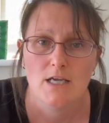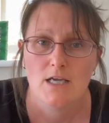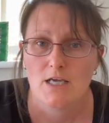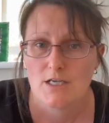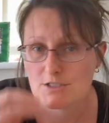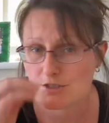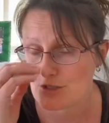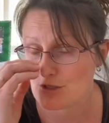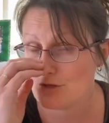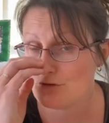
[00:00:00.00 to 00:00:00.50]

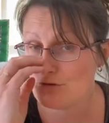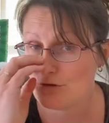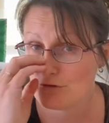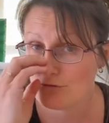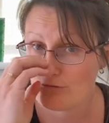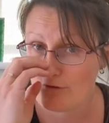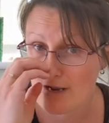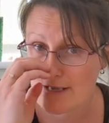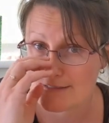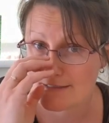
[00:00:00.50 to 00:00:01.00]
So you could
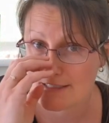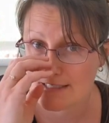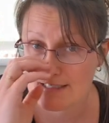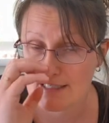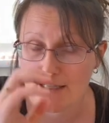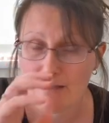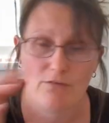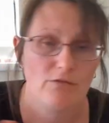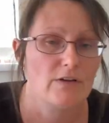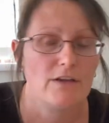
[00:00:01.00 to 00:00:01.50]
write us a
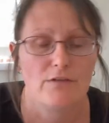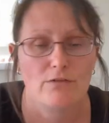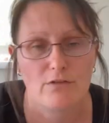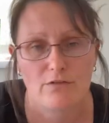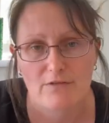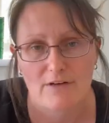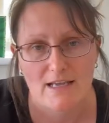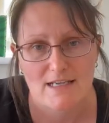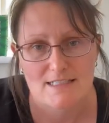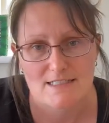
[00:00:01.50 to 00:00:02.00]
lovely
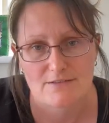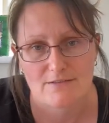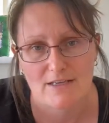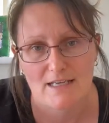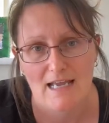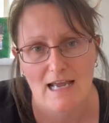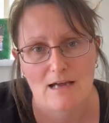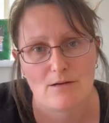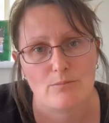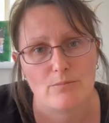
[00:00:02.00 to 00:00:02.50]
reflective
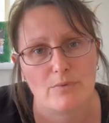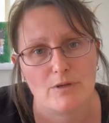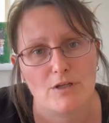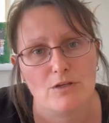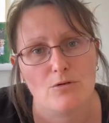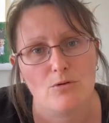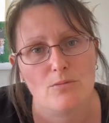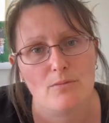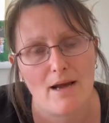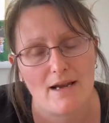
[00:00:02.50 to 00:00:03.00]
account, but
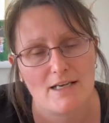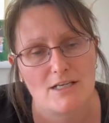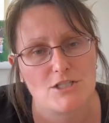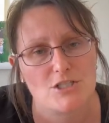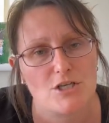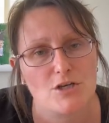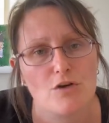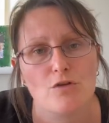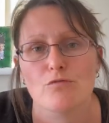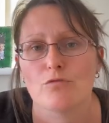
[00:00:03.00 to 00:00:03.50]
your
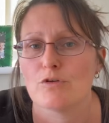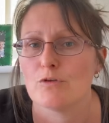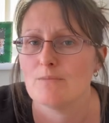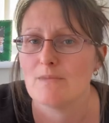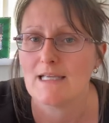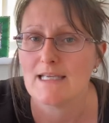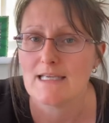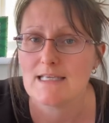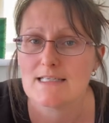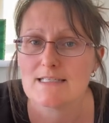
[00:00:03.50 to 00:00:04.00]
manager, room
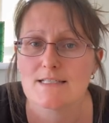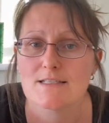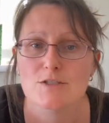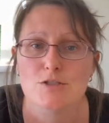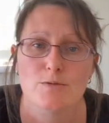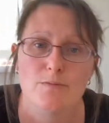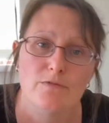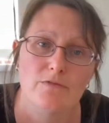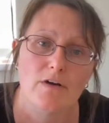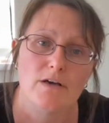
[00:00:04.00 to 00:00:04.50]
leader,
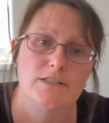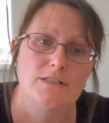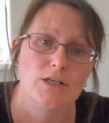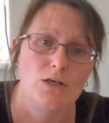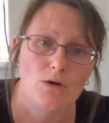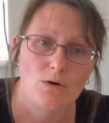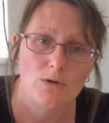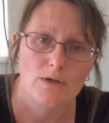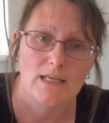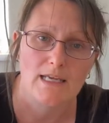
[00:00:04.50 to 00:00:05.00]
supervisor,
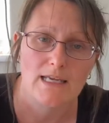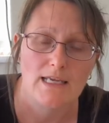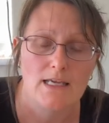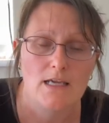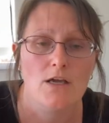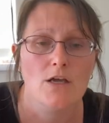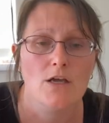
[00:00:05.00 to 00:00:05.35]
colleague